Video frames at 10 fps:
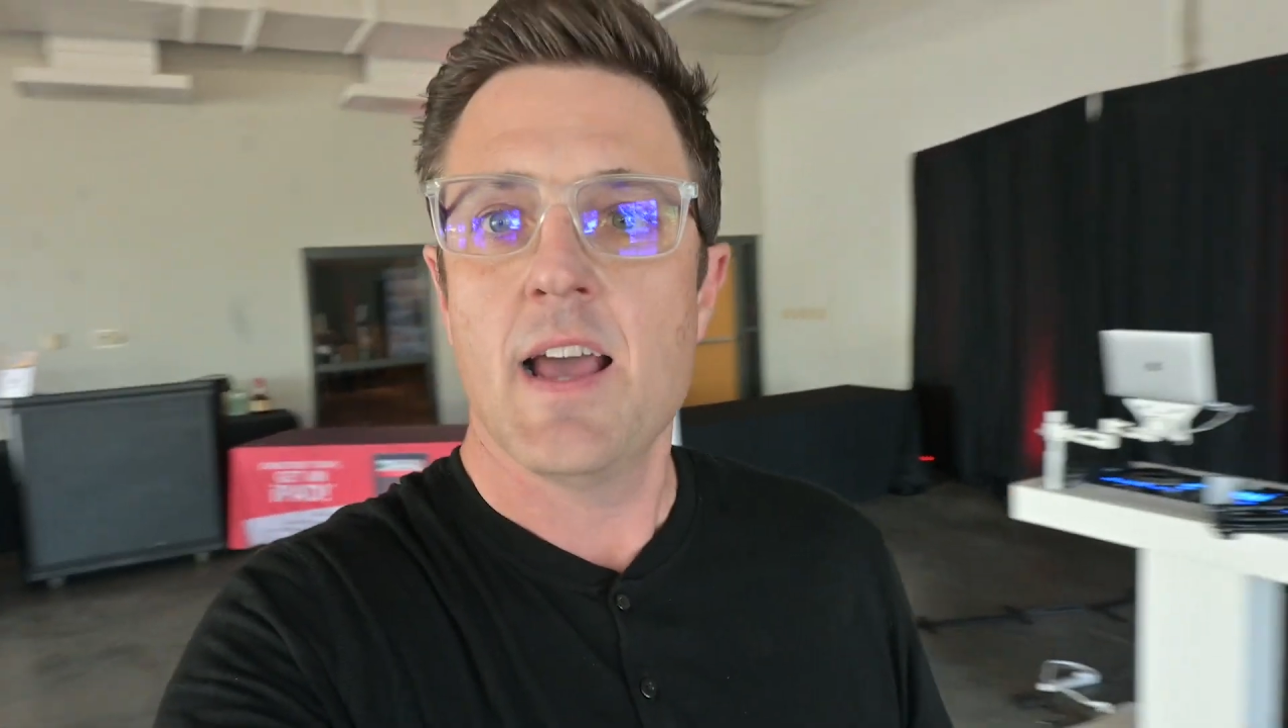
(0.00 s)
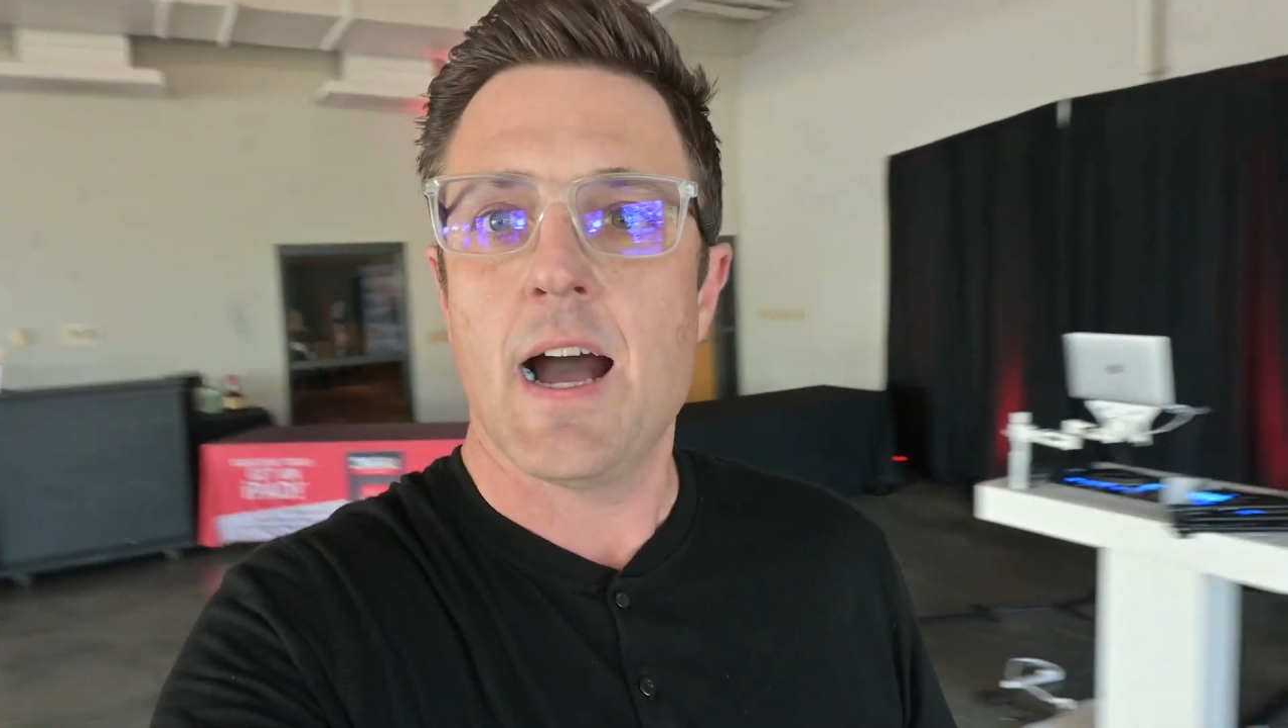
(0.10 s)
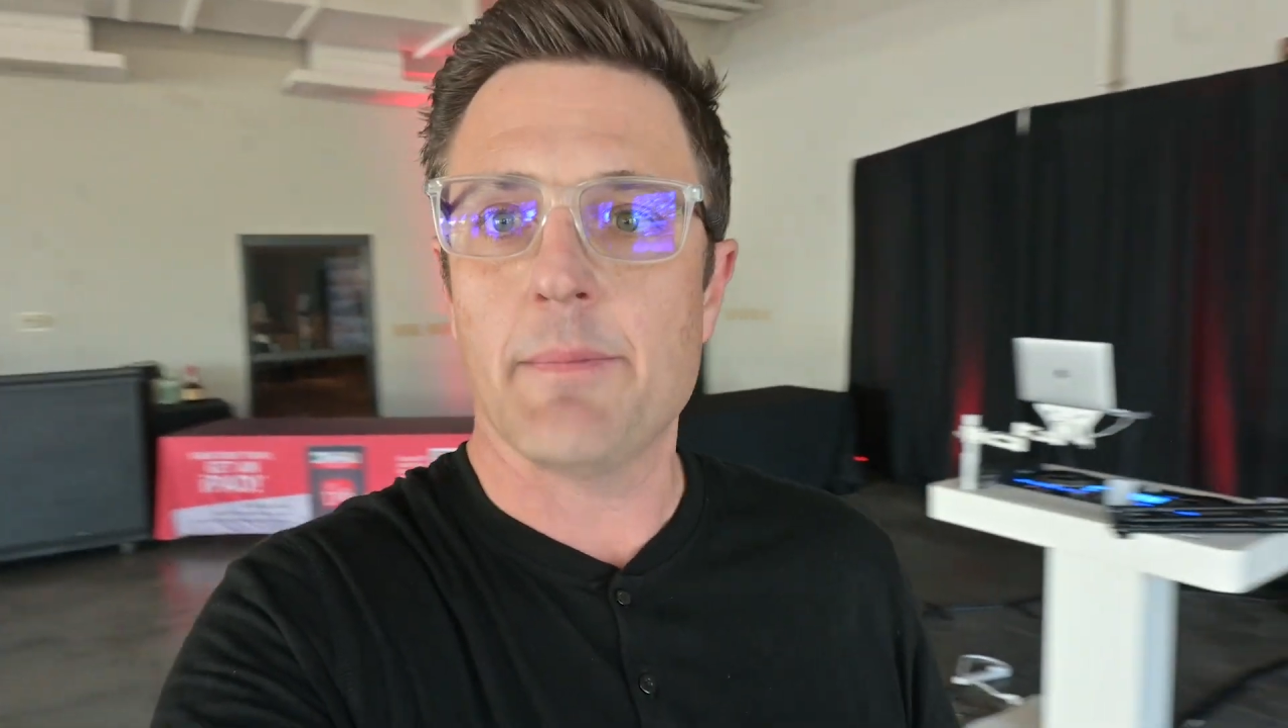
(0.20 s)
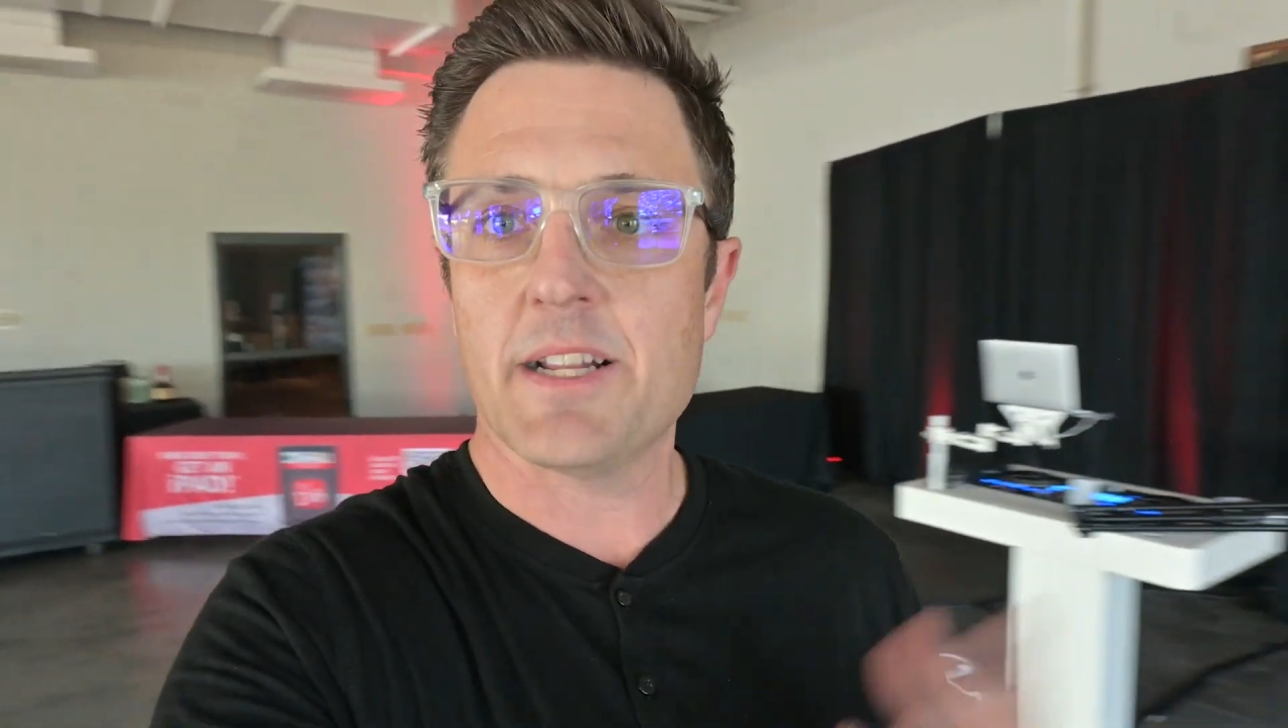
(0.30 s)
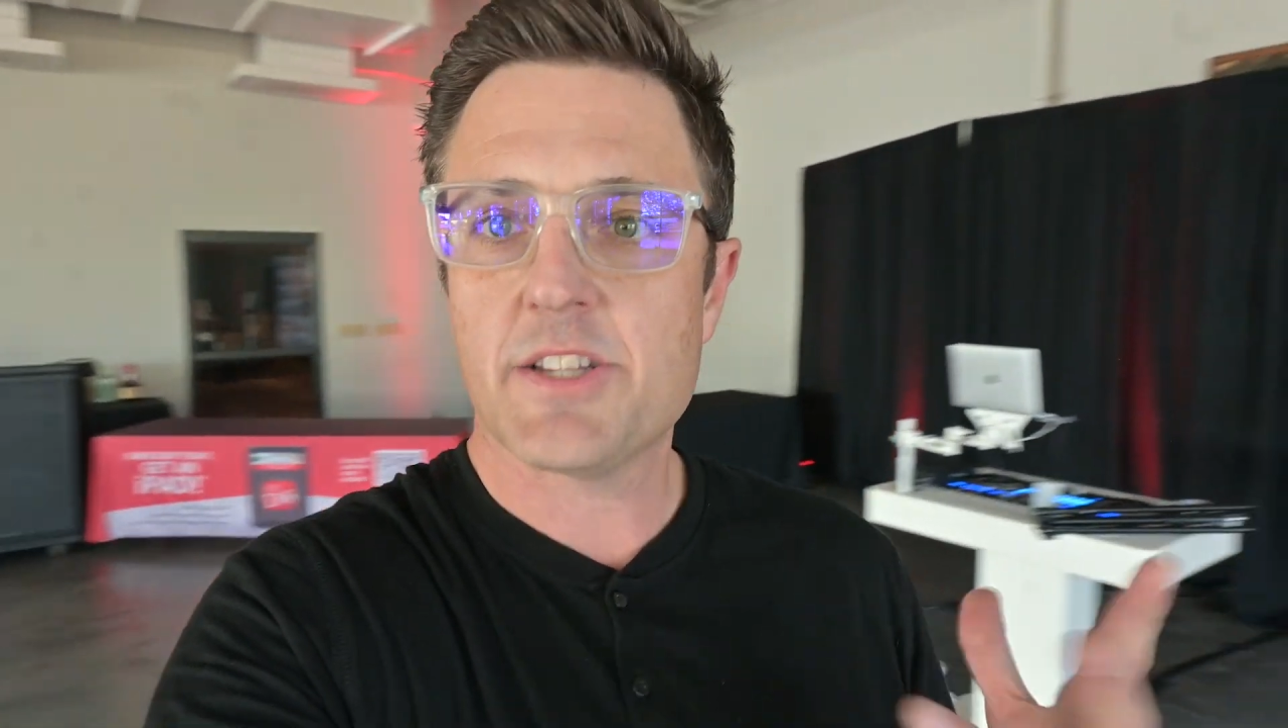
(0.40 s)

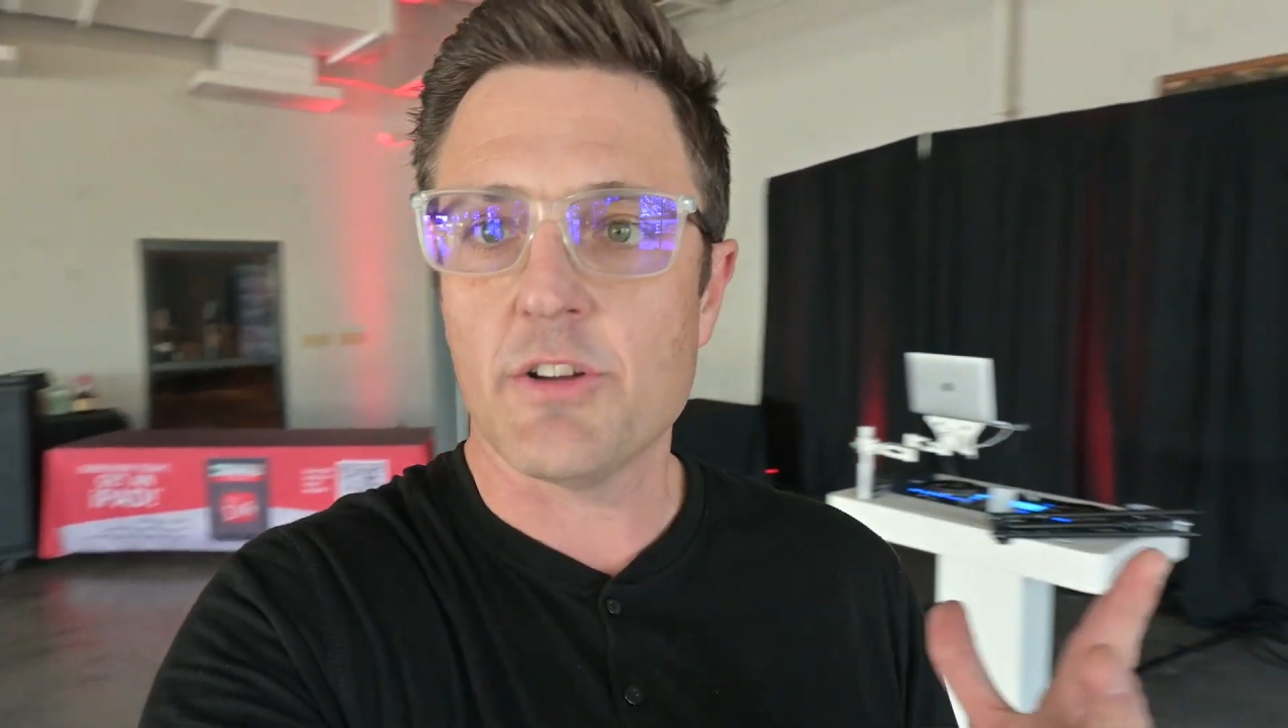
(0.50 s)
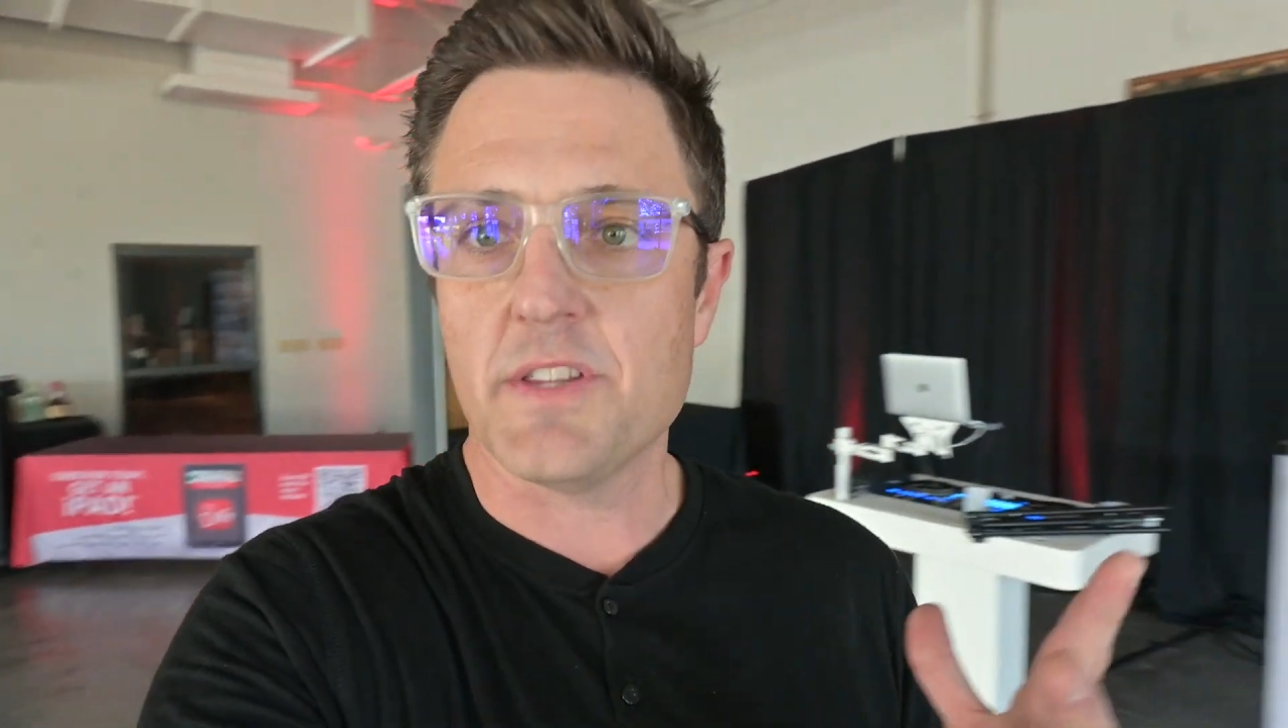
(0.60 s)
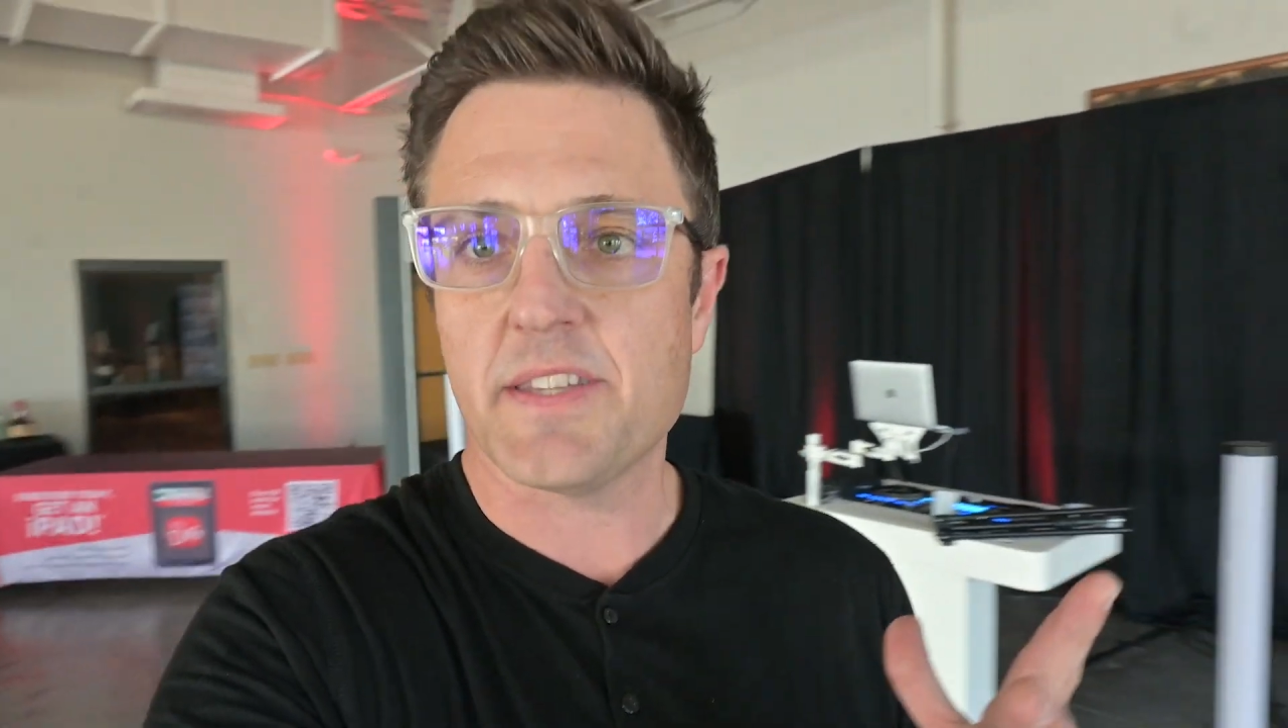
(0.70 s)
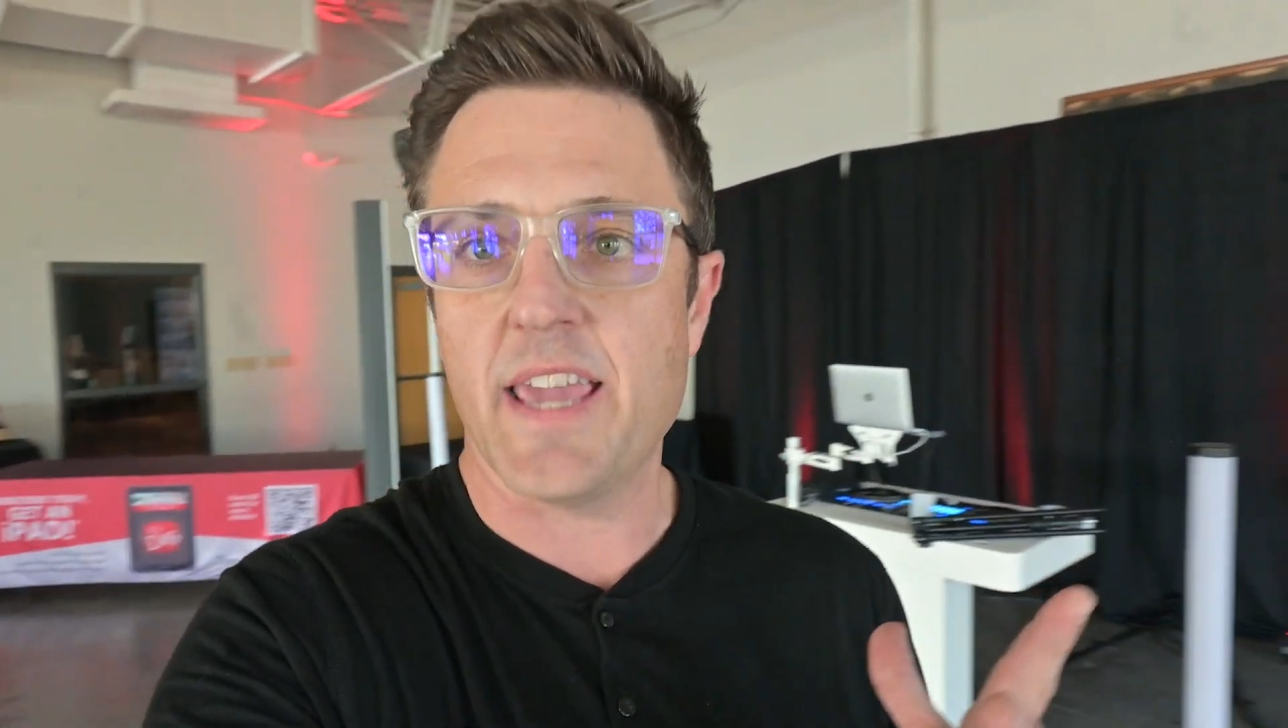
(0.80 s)
I'm gonna turn this